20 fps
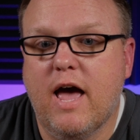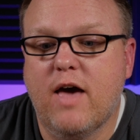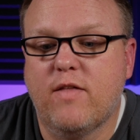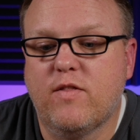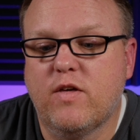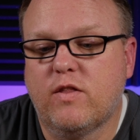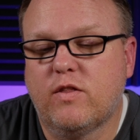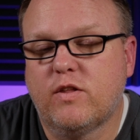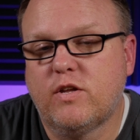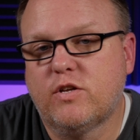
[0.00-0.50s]

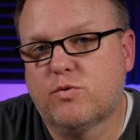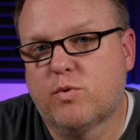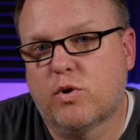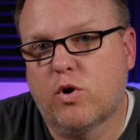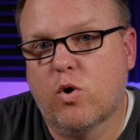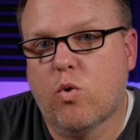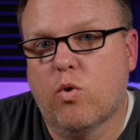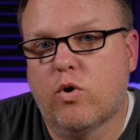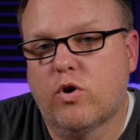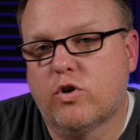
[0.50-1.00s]
and then these
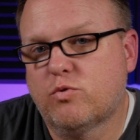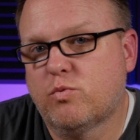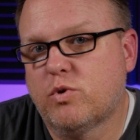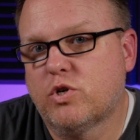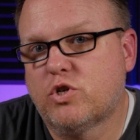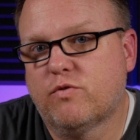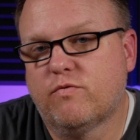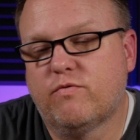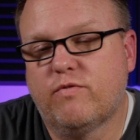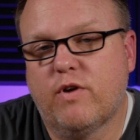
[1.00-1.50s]
recorders,
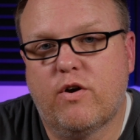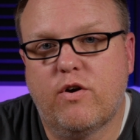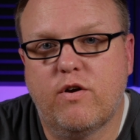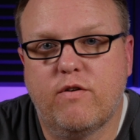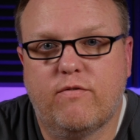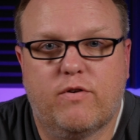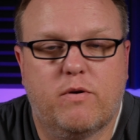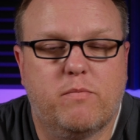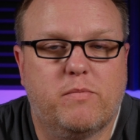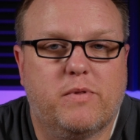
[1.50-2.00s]
which
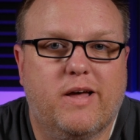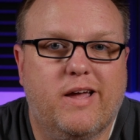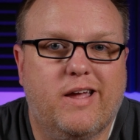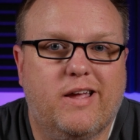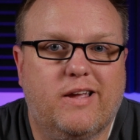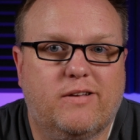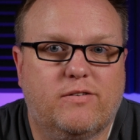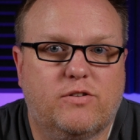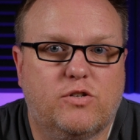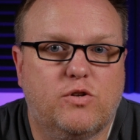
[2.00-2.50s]
vary from
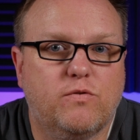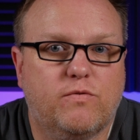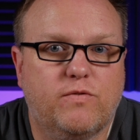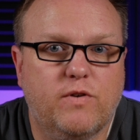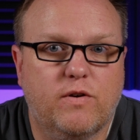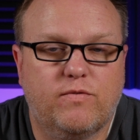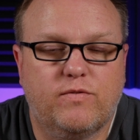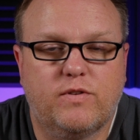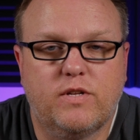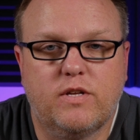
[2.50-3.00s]
like
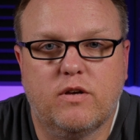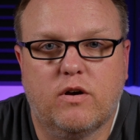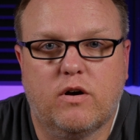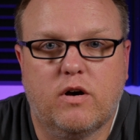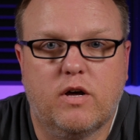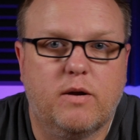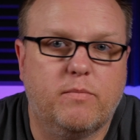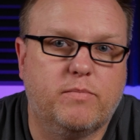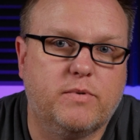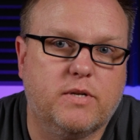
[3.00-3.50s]
$250
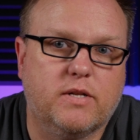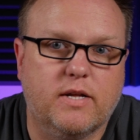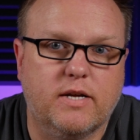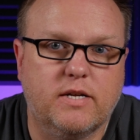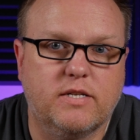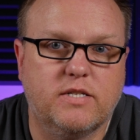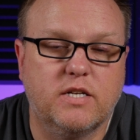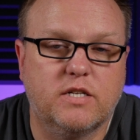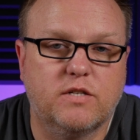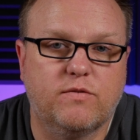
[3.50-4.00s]
on up to
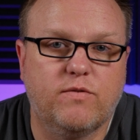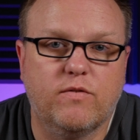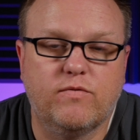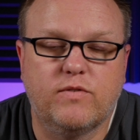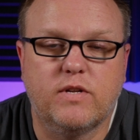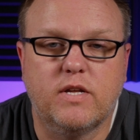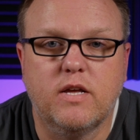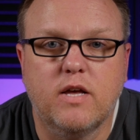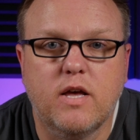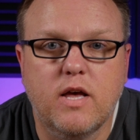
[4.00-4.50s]
like
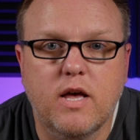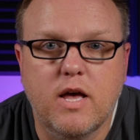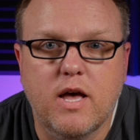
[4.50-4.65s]
$650.